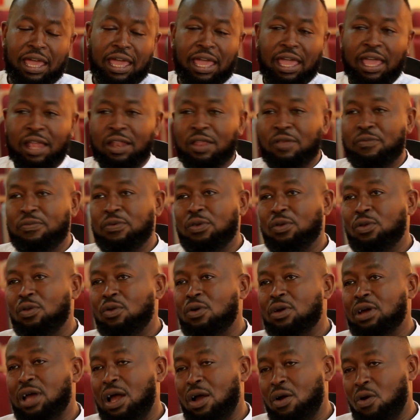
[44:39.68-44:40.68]
And if you
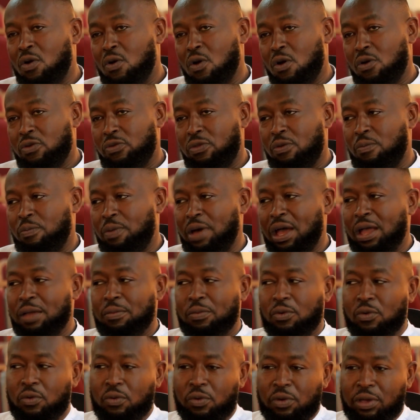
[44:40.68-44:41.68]
look across the
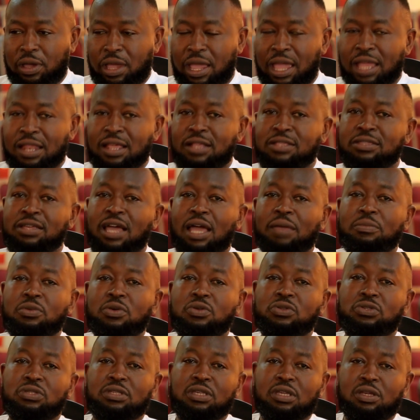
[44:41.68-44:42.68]
Bible, Anytime
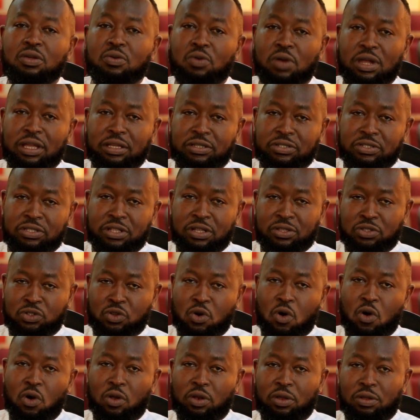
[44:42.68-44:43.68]
you see grace, there's
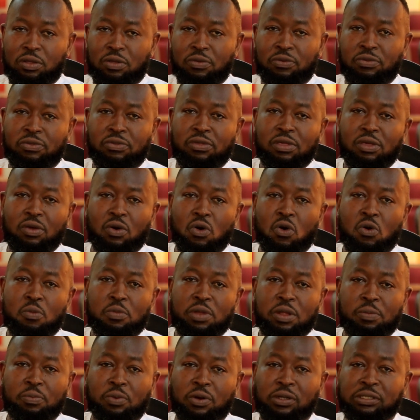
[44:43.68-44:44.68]
God. You see
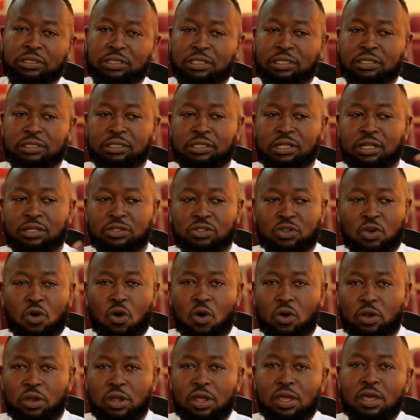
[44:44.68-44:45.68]
omnipresence, there's
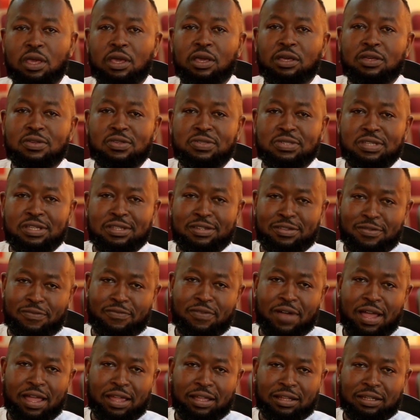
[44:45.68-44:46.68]
God. You see
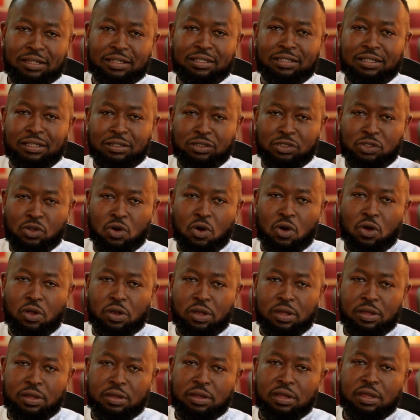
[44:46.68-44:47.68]
divine, there's God.
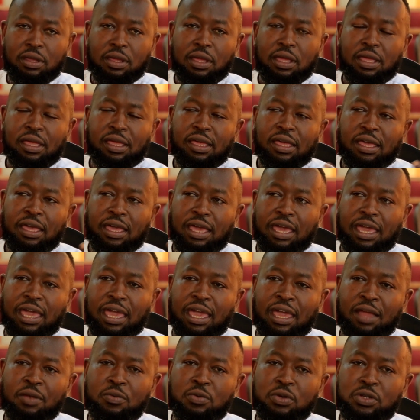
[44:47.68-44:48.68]

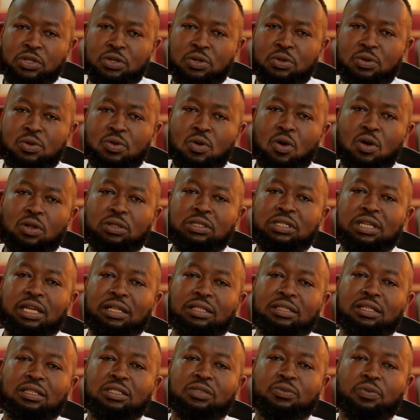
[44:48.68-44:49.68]
And we should not
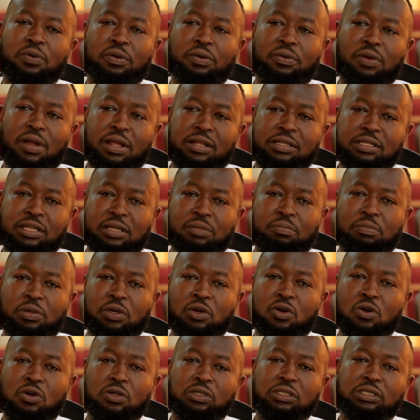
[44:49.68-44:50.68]
take this for granted,
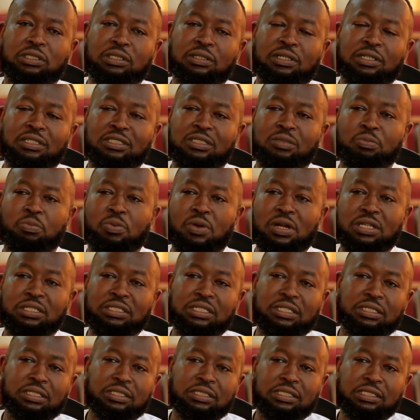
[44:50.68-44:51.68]
because His
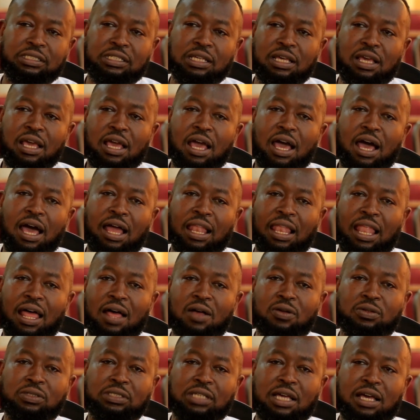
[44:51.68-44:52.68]
presence
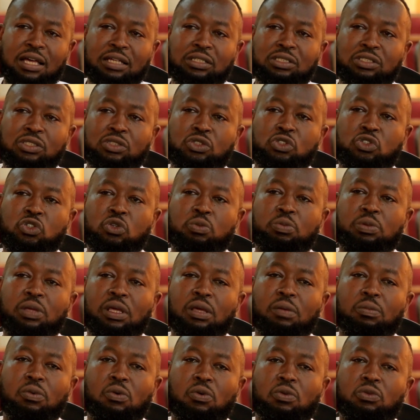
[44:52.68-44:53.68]
allows us to be
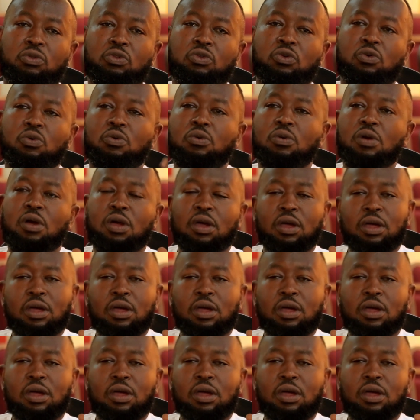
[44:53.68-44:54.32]
able to